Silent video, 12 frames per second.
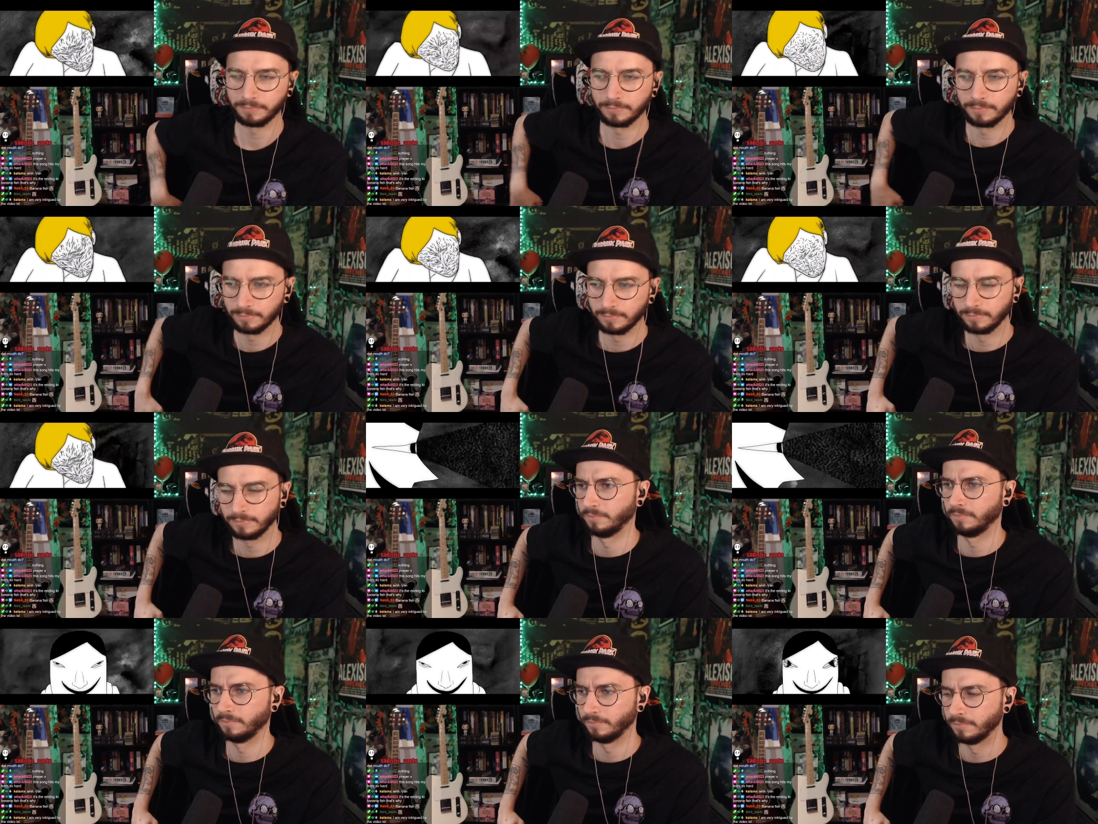
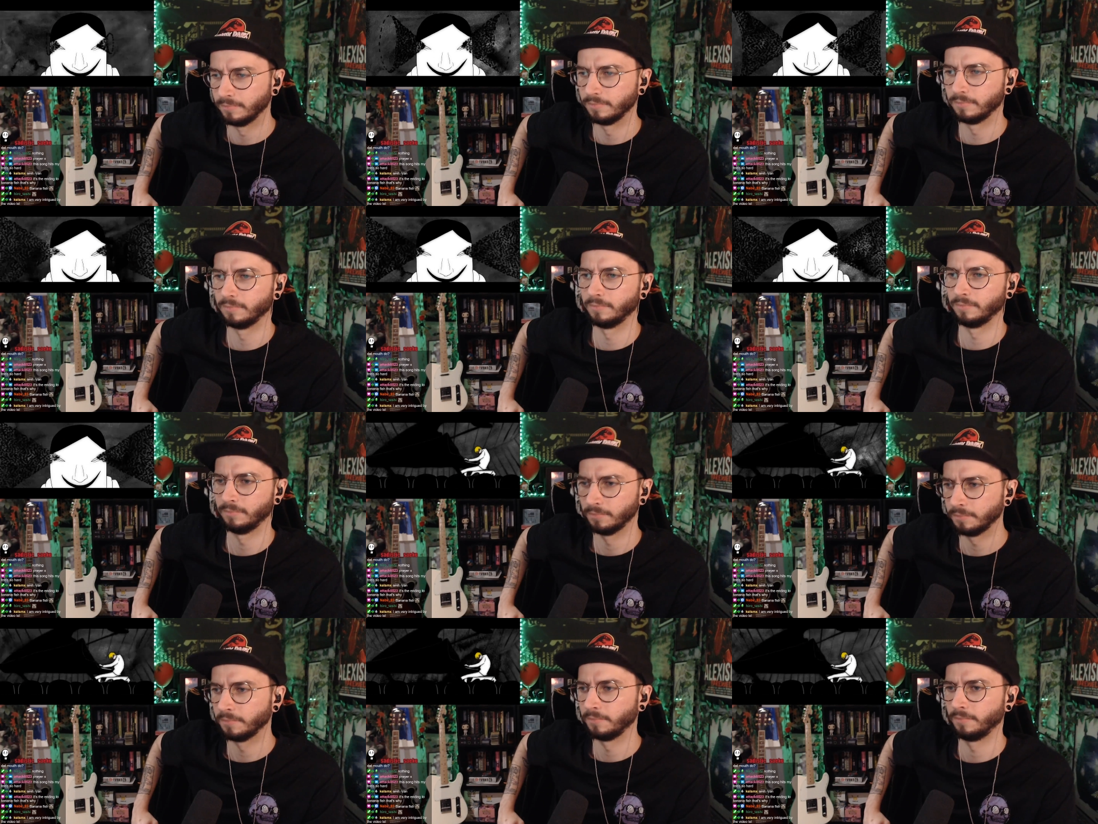
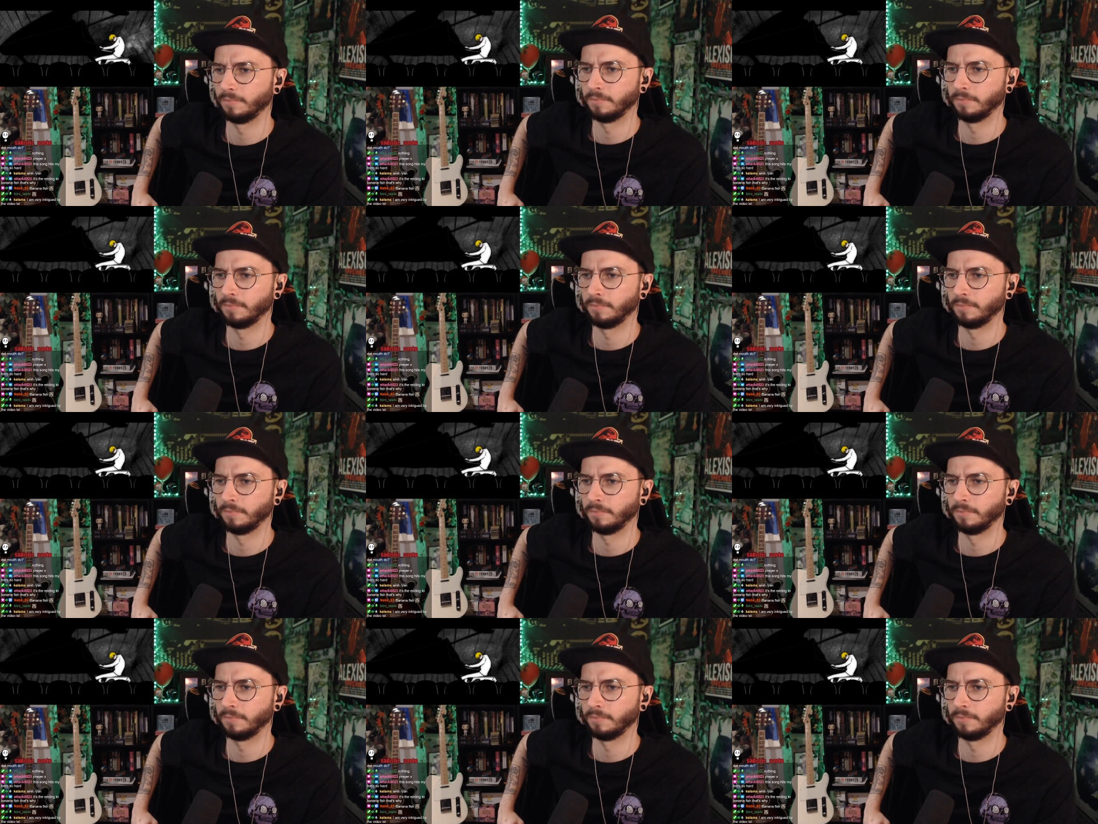Nobody speaks.